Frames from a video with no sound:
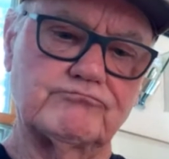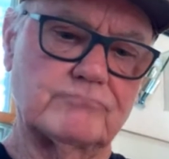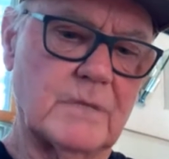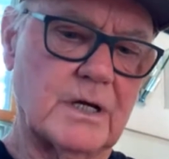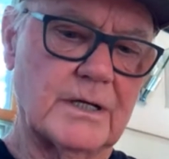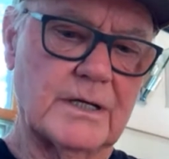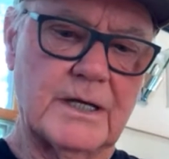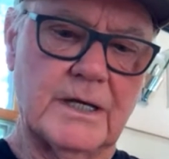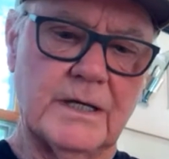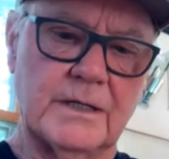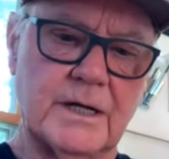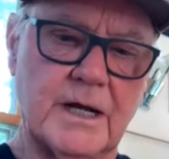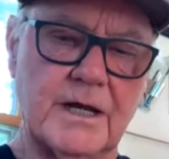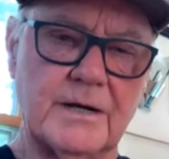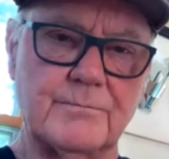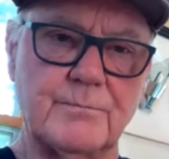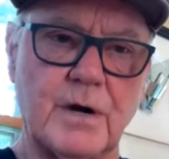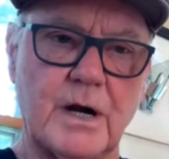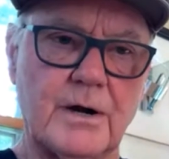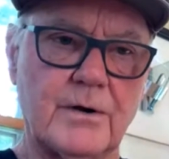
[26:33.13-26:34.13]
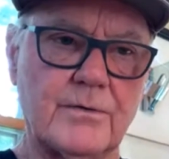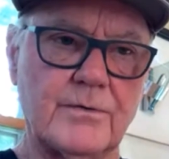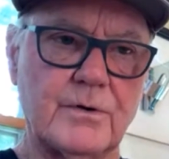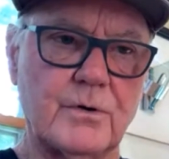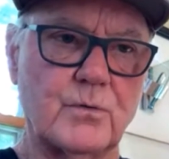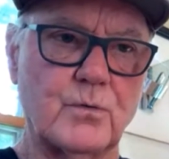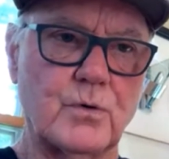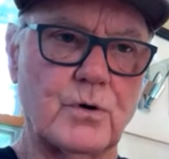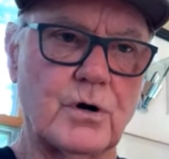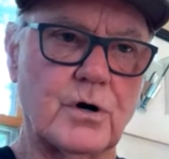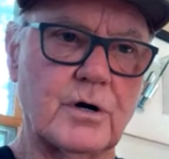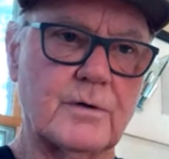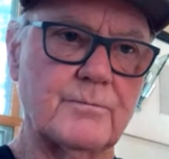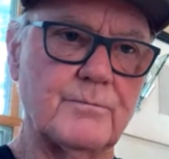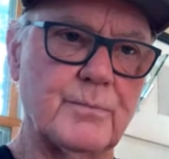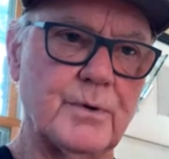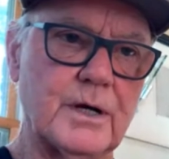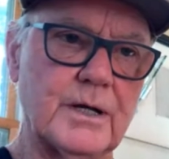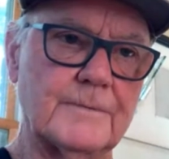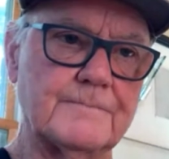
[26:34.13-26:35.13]
again, I admire their work,
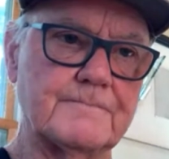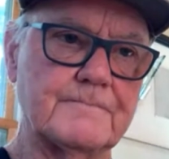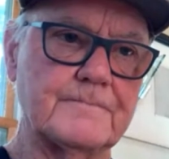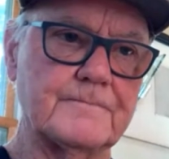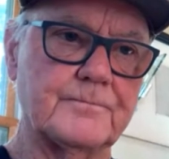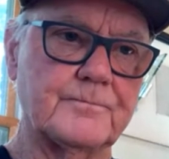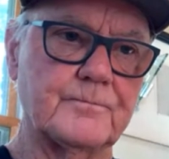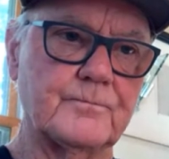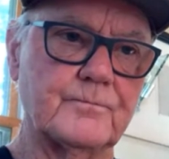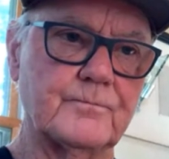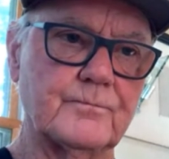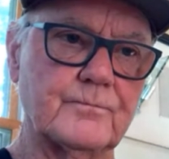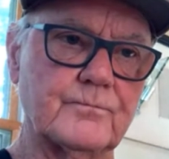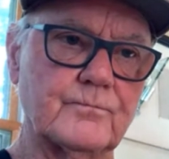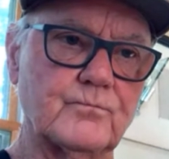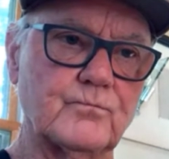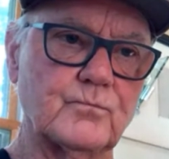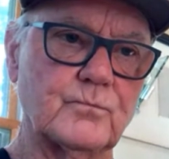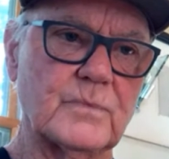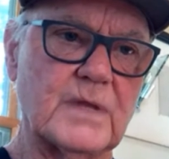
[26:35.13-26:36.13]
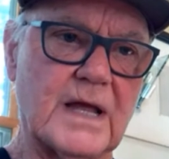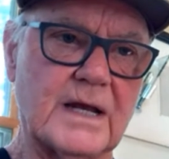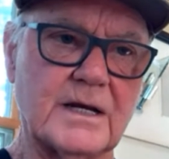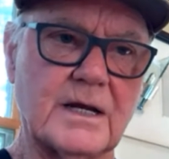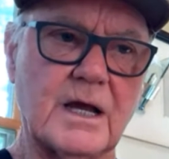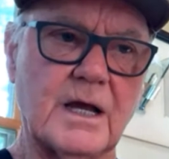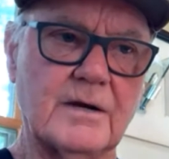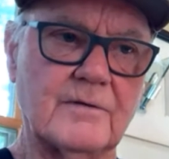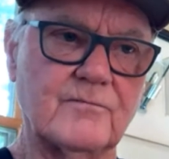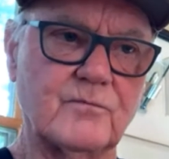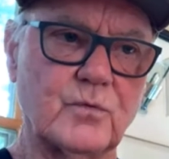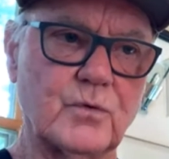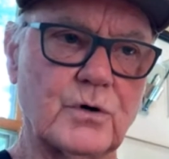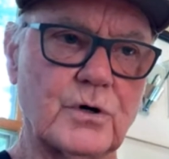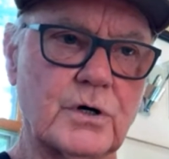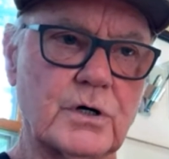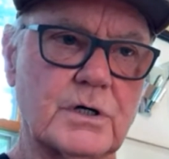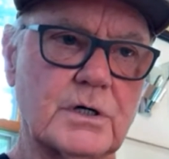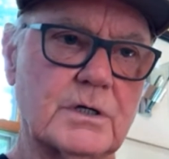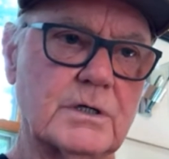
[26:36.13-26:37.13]
but that kind of
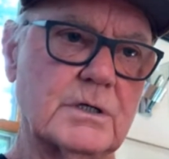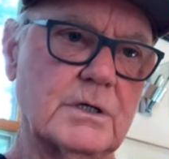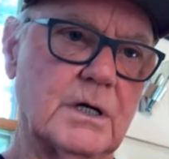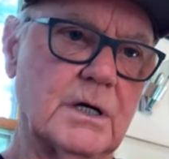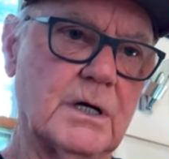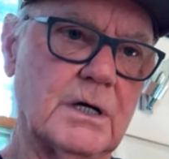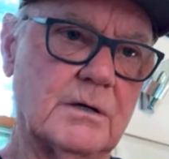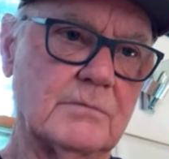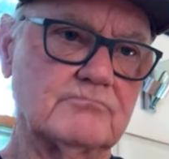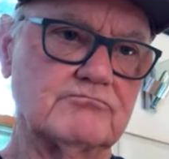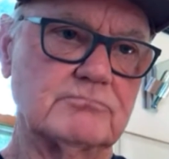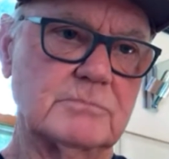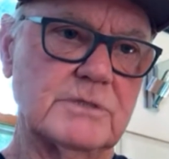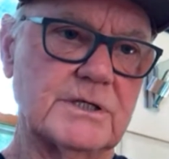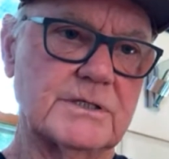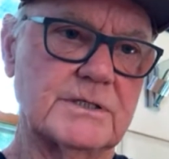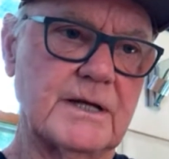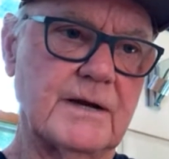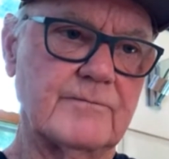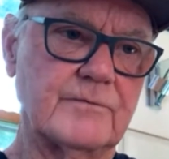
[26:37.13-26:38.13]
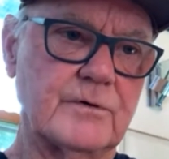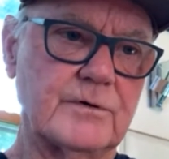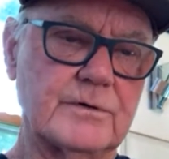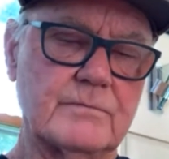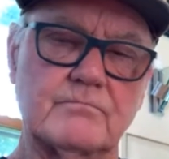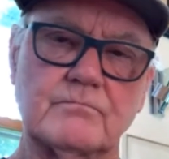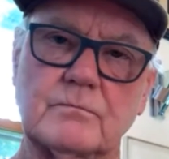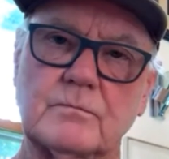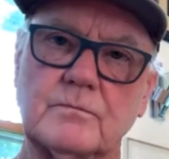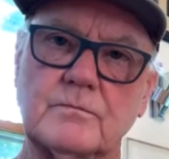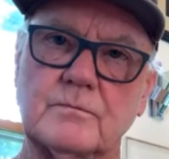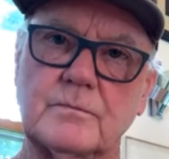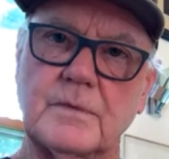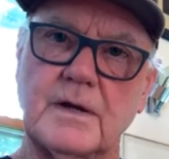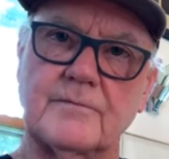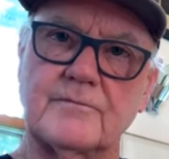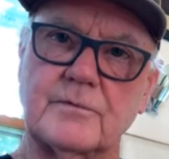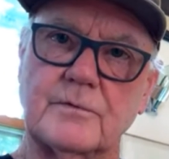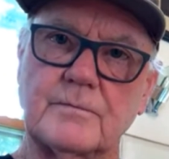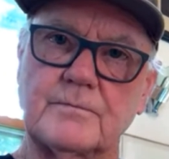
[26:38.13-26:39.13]
work just never
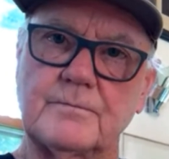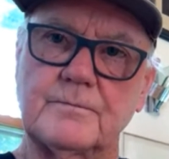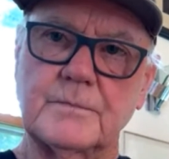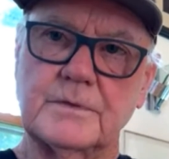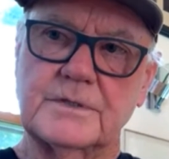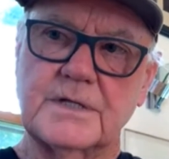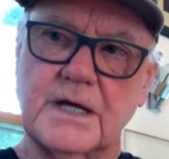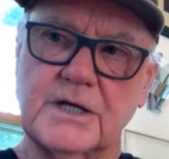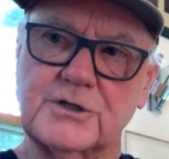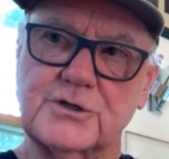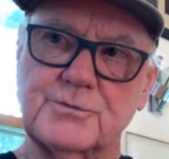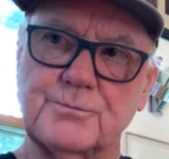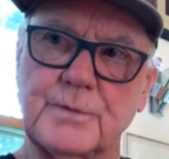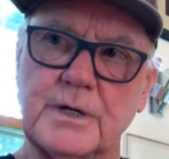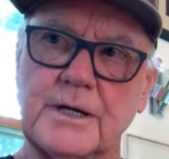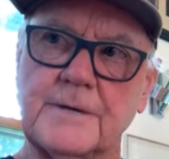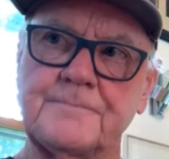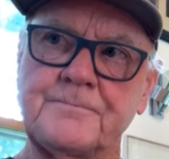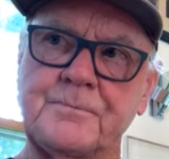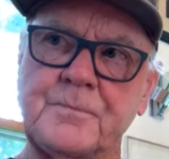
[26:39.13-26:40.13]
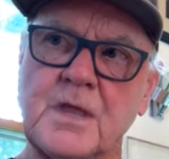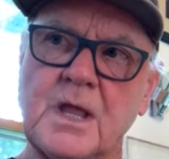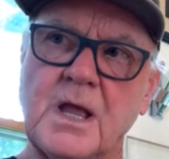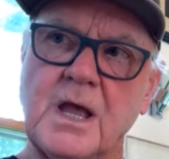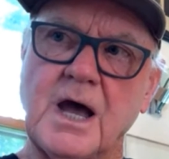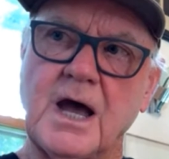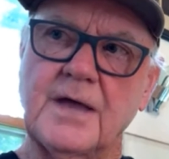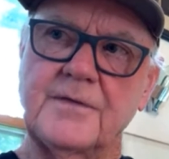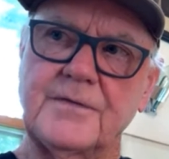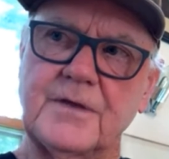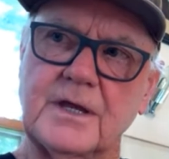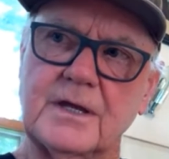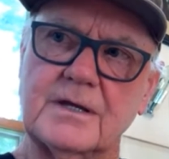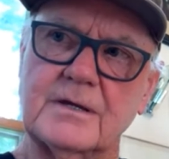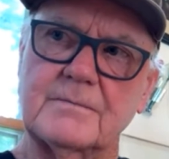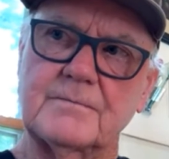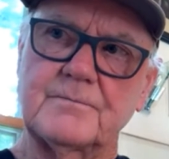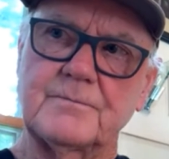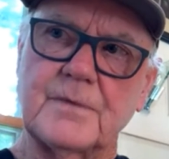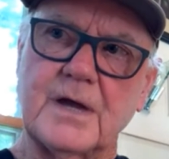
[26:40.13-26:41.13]
touched me. I
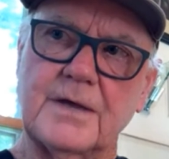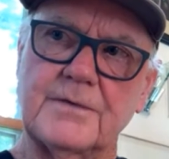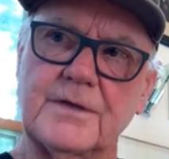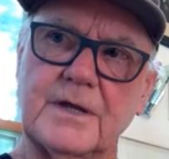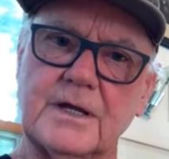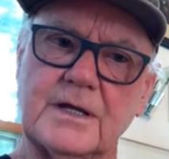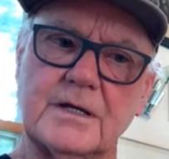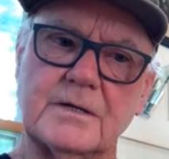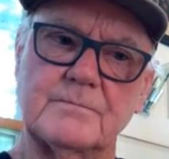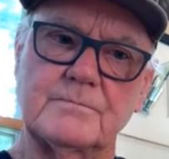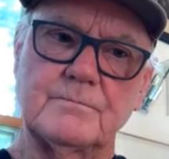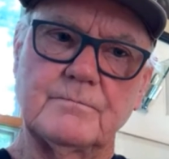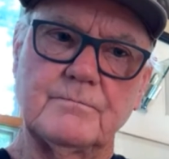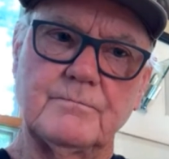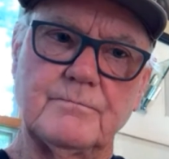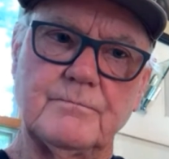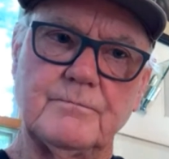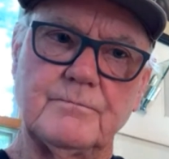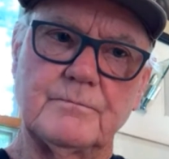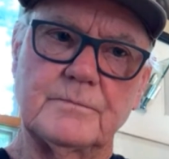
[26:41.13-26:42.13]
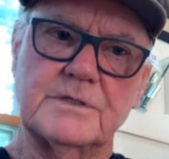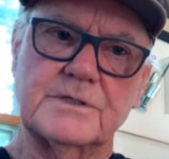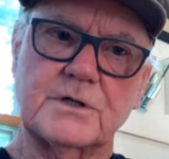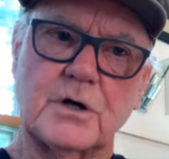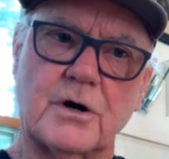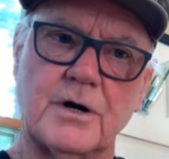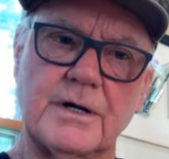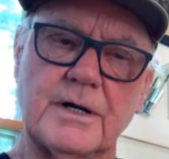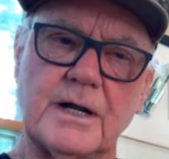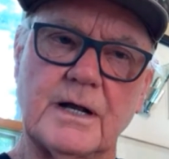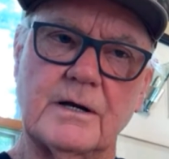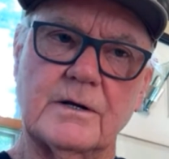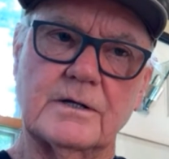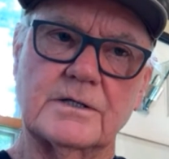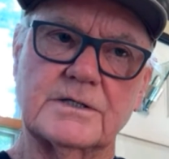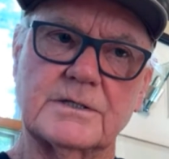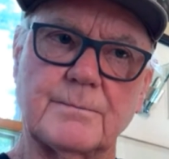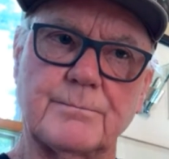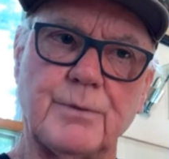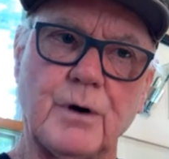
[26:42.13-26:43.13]
think starting out
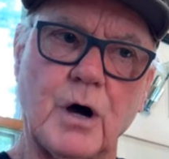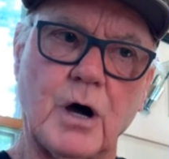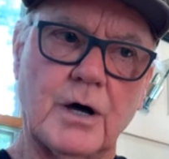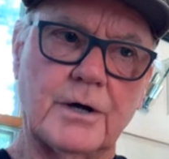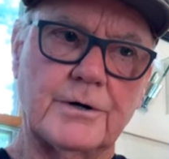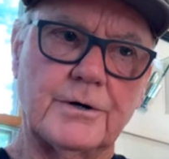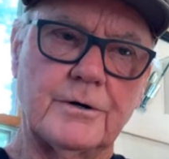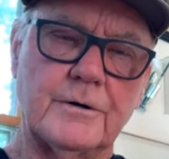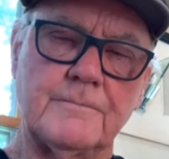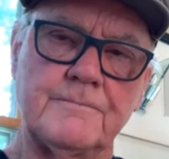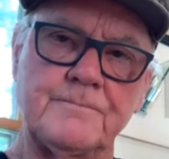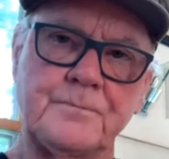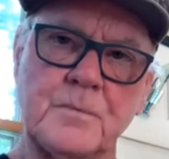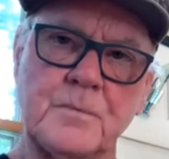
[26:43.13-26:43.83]
as a potter